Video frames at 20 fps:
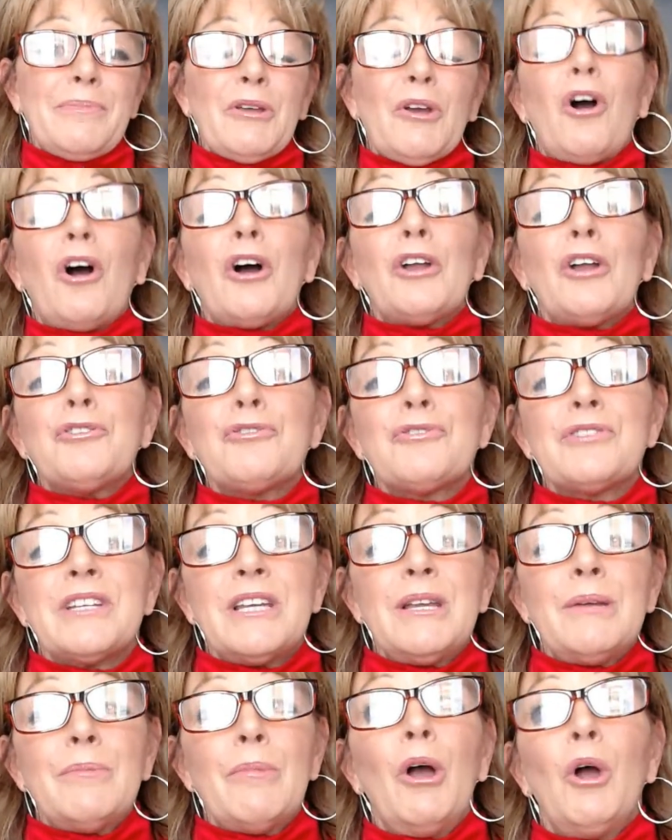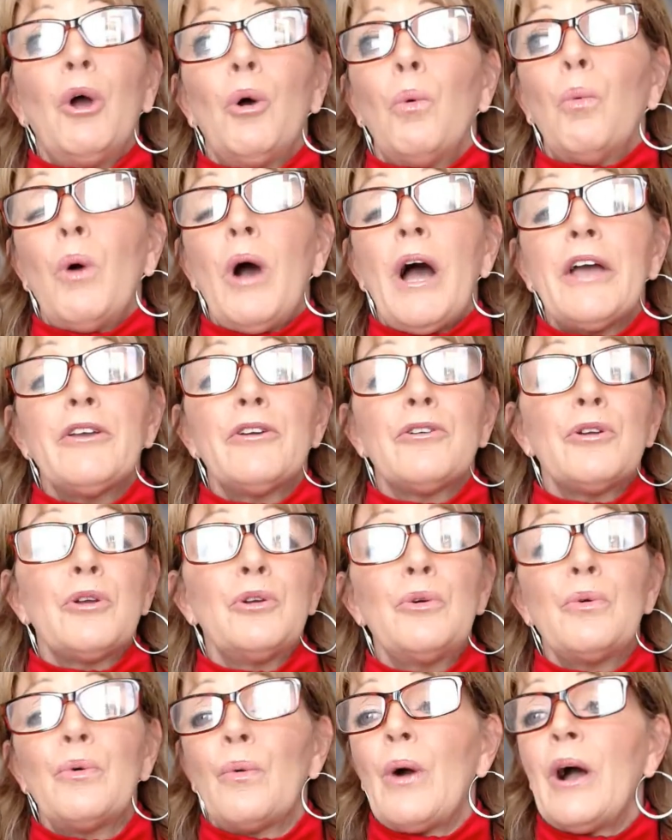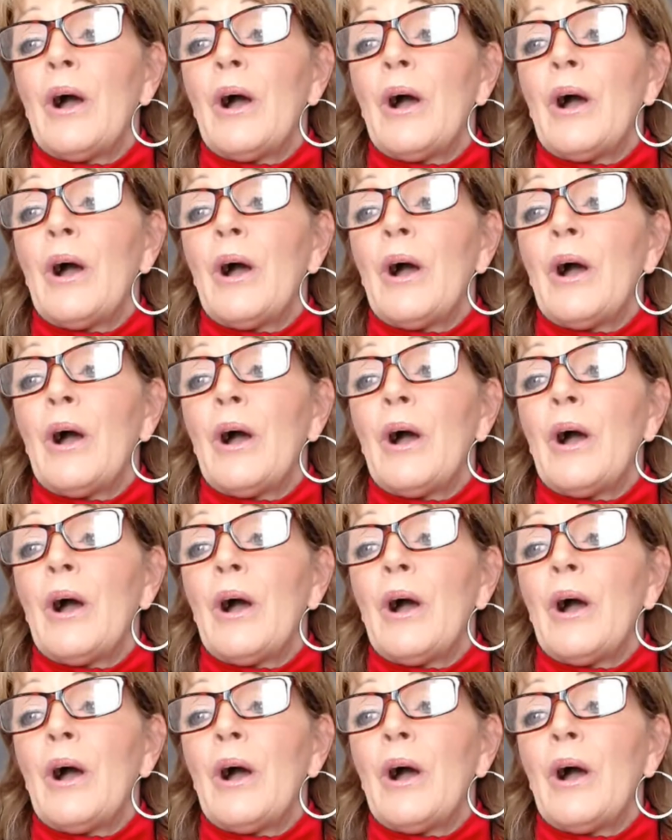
They're on your team. Why are you